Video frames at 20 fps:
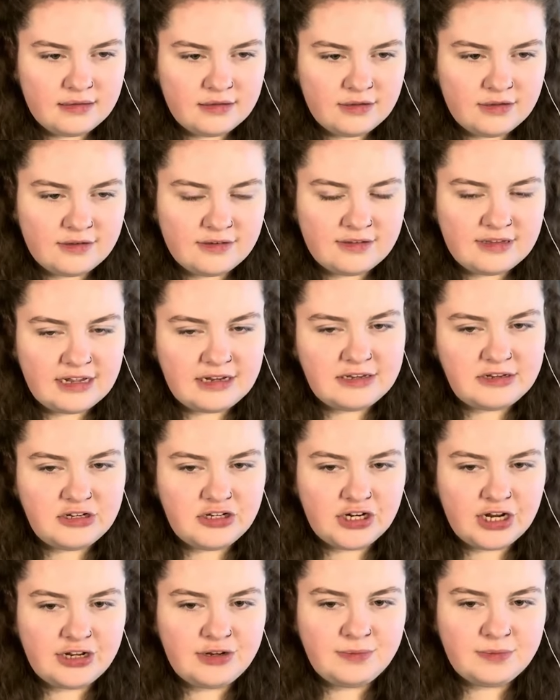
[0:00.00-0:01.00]
Because they
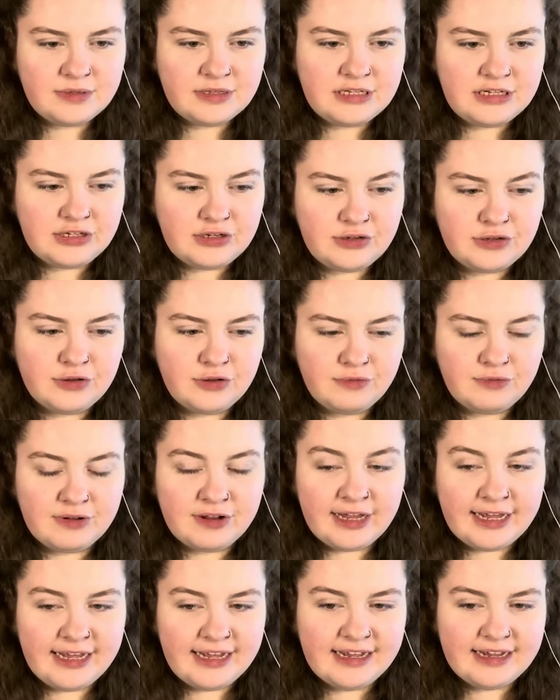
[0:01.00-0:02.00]
genuinely do look
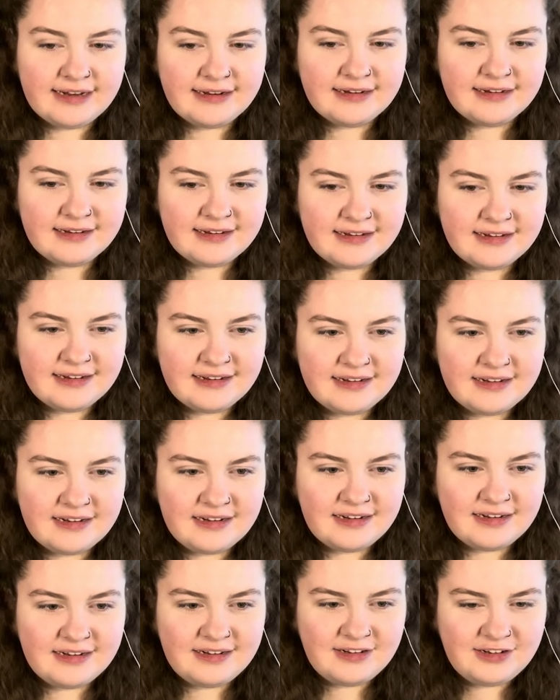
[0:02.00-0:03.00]
related.
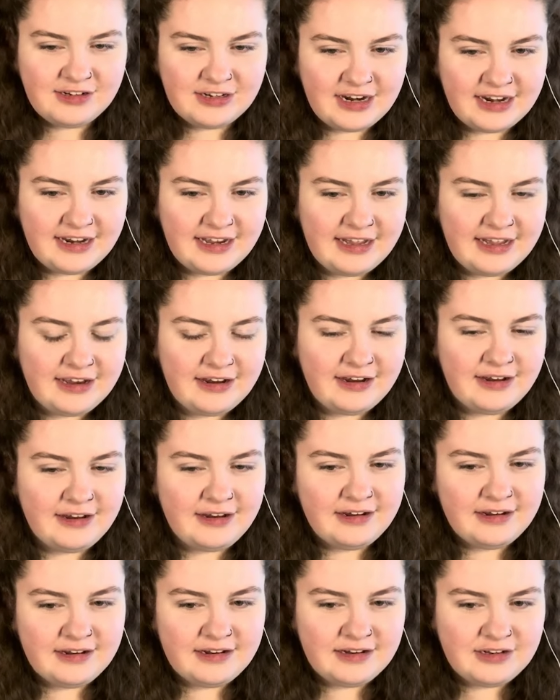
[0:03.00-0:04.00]
Jenny and
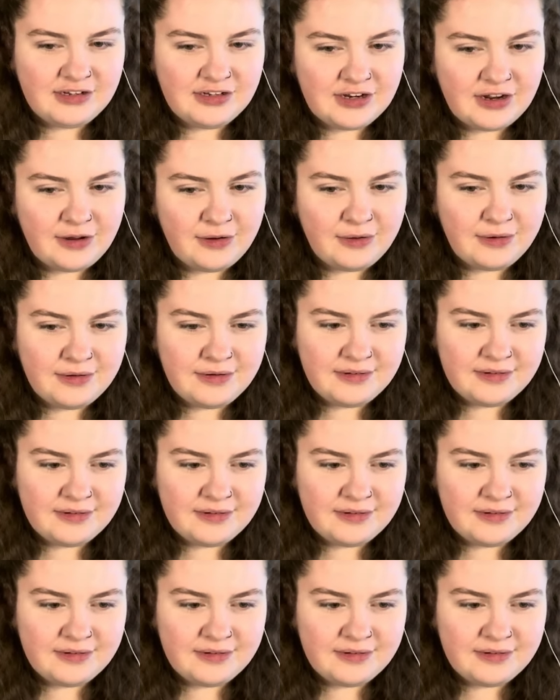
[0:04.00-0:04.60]
Joe.